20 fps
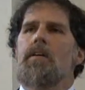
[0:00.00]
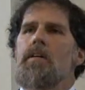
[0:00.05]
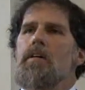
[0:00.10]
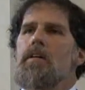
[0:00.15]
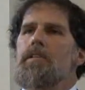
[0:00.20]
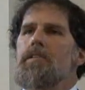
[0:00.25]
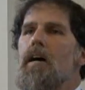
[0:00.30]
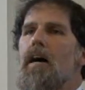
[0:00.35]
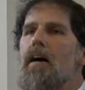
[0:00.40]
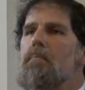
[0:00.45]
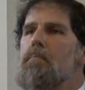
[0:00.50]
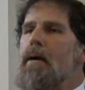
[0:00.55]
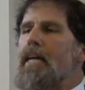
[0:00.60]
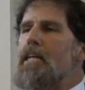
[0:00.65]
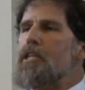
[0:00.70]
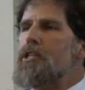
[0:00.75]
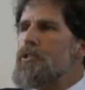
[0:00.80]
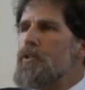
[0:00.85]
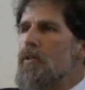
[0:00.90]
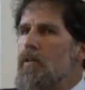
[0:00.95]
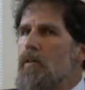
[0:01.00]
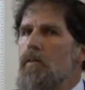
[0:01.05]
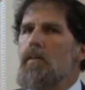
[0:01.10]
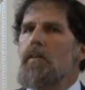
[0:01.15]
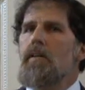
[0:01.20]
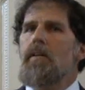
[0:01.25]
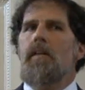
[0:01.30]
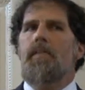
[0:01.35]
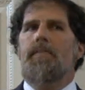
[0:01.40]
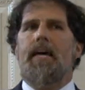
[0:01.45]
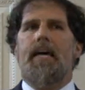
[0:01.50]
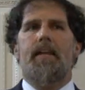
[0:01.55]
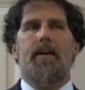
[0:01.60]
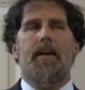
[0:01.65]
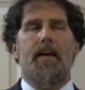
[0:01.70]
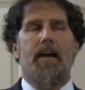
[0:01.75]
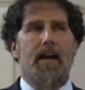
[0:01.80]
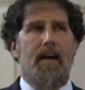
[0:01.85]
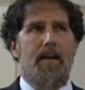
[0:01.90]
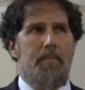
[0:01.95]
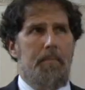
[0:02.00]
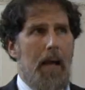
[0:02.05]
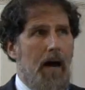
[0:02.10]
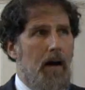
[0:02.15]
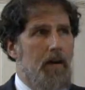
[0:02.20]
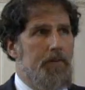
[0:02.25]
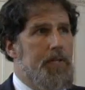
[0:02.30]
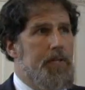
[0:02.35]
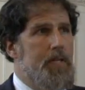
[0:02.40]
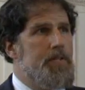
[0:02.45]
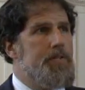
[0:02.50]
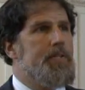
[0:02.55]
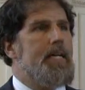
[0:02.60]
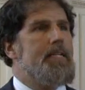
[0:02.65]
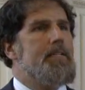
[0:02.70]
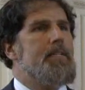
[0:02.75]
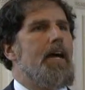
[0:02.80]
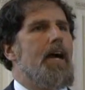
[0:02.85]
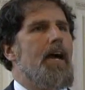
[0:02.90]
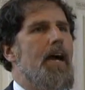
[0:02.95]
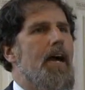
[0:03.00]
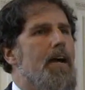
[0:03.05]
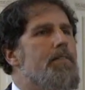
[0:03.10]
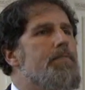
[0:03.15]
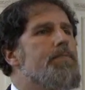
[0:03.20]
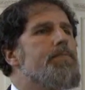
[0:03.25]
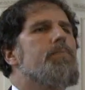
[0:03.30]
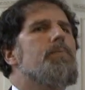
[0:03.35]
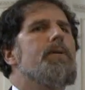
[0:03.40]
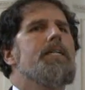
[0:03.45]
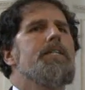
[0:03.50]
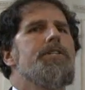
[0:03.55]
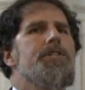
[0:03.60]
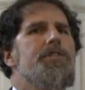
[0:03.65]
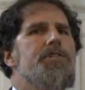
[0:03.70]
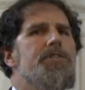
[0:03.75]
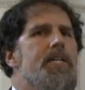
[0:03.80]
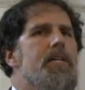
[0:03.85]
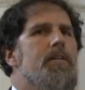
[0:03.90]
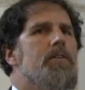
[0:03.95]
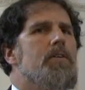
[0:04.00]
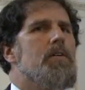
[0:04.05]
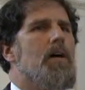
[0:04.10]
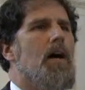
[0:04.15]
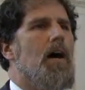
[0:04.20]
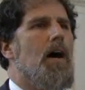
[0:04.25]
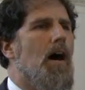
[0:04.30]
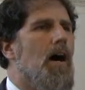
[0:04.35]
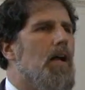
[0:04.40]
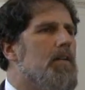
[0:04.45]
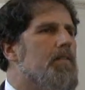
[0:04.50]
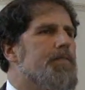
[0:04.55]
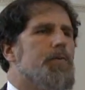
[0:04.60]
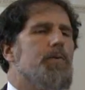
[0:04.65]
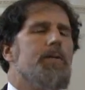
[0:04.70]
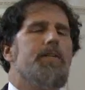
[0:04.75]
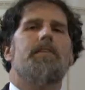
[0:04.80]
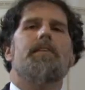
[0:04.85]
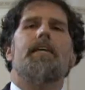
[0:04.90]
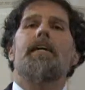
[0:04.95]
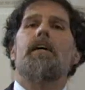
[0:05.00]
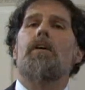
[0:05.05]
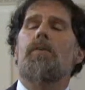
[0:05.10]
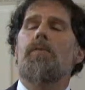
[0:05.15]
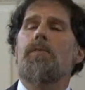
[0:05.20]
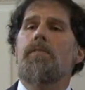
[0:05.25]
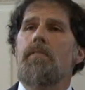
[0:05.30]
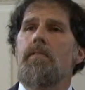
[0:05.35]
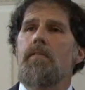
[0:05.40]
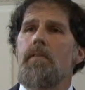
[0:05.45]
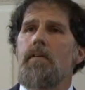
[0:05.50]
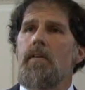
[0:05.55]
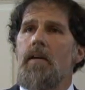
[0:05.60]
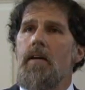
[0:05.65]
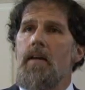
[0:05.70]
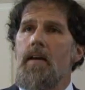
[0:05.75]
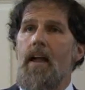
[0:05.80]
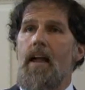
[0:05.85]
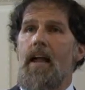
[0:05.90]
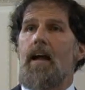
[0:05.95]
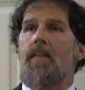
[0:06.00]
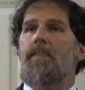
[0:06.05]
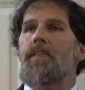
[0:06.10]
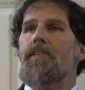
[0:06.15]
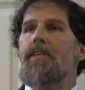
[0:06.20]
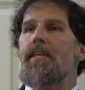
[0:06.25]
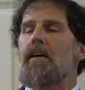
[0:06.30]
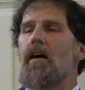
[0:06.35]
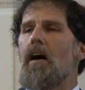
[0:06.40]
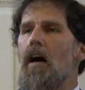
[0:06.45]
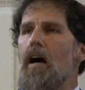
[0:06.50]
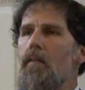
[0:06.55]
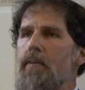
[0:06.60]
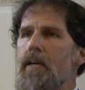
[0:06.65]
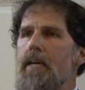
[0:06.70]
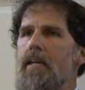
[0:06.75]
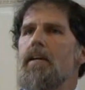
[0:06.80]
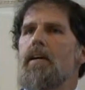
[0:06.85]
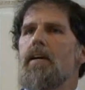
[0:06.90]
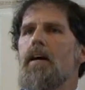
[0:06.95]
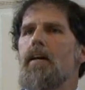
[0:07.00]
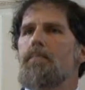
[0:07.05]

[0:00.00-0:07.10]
to make sure that Palestinians get to every single olive tree that they own, and that the army and